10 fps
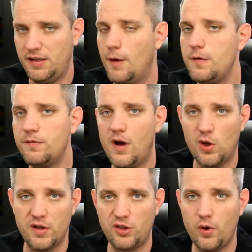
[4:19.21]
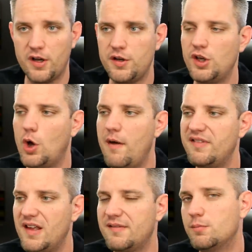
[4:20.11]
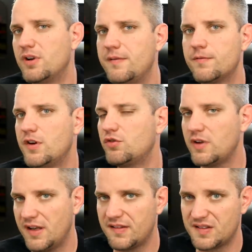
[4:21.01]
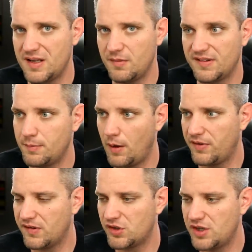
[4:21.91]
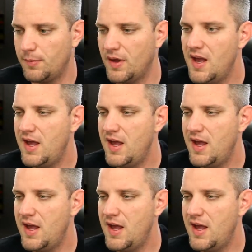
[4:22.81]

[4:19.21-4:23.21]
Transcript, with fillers: Now if you follow on Twitter, you know I've said some pretty frustrated statements about this chip.